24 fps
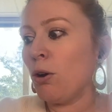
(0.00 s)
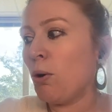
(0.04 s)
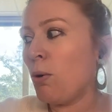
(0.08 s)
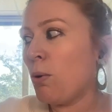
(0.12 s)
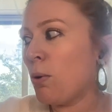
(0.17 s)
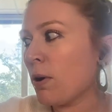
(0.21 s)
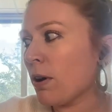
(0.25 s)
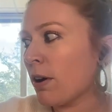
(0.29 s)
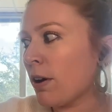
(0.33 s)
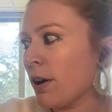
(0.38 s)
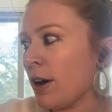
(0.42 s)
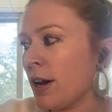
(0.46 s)

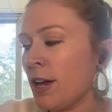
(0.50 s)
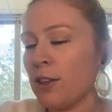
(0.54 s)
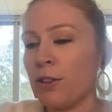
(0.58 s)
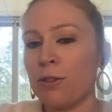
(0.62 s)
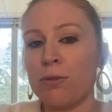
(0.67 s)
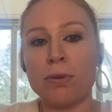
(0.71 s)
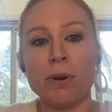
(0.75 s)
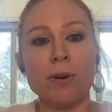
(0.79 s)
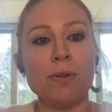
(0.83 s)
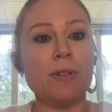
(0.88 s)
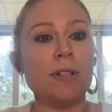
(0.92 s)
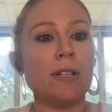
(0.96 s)
Or
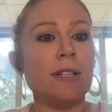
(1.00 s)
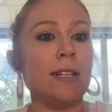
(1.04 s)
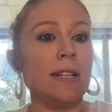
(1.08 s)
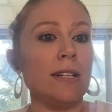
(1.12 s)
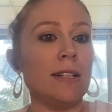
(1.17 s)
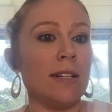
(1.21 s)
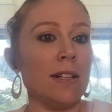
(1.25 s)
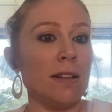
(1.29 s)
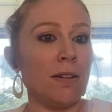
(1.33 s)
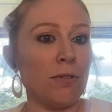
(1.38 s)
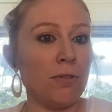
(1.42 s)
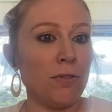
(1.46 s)
it throws us
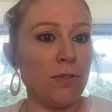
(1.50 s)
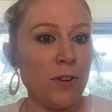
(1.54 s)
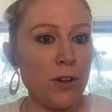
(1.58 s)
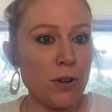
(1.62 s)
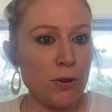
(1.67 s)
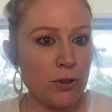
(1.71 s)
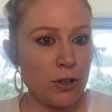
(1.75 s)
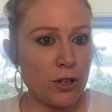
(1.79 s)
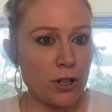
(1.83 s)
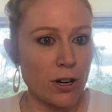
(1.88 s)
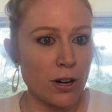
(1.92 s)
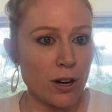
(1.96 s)
into the
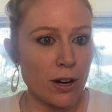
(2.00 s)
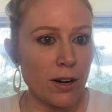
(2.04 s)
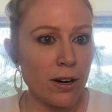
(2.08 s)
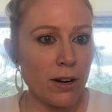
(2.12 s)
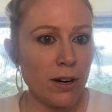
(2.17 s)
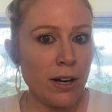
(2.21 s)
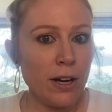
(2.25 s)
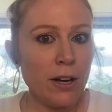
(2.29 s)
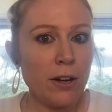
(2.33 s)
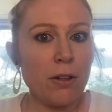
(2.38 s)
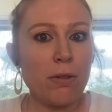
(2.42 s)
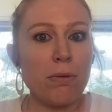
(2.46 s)

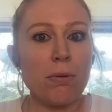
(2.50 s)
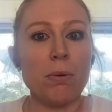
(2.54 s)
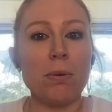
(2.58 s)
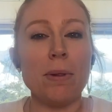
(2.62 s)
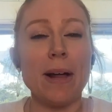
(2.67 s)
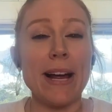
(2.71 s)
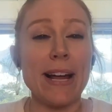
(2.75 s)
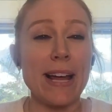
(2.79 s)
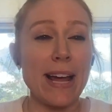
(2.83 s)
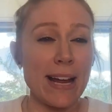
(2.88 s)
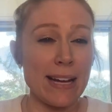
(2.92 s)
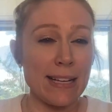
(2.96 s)
future
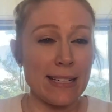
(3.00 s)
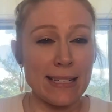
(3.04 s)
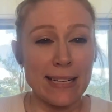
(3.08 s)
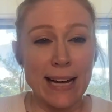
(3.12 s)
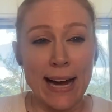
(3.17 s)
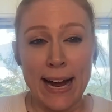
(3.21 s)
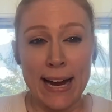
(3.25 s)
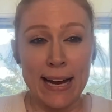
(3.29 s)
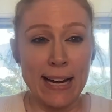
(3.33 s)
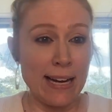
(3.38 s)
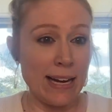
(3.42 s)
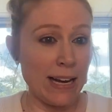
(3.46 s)
through like
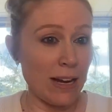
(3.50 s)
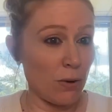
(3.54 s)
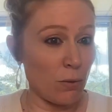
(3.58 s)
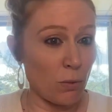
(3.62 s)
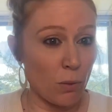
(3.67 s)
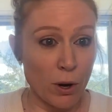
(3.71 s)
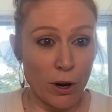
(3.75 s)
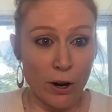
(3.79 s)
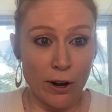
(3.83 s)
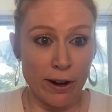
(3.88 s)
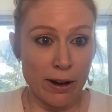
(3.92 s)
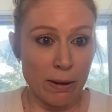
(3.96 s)
anxiety
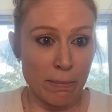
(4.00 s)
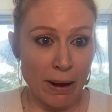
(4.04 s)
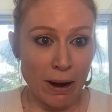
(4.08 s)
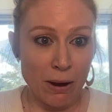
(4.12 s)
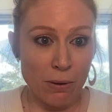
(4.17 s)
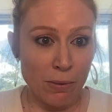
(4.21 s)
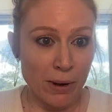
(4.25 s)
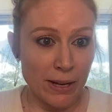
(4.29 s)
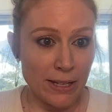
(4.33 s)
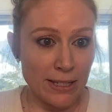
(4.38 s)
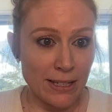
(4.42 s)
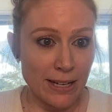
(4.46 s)
and worry
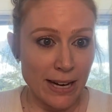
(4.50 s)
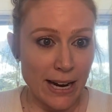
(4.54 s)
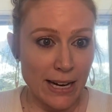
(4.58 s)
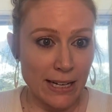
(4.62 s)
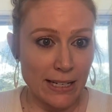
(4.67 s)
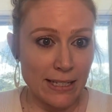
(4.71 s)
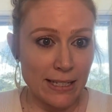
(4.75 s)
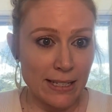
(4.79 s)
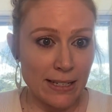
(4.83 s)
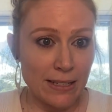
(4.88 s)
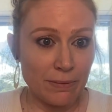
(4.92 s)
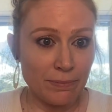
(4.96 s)
about what's
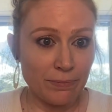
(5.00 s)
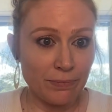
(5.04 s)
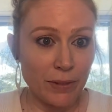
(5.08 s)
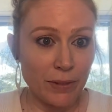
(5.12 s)
next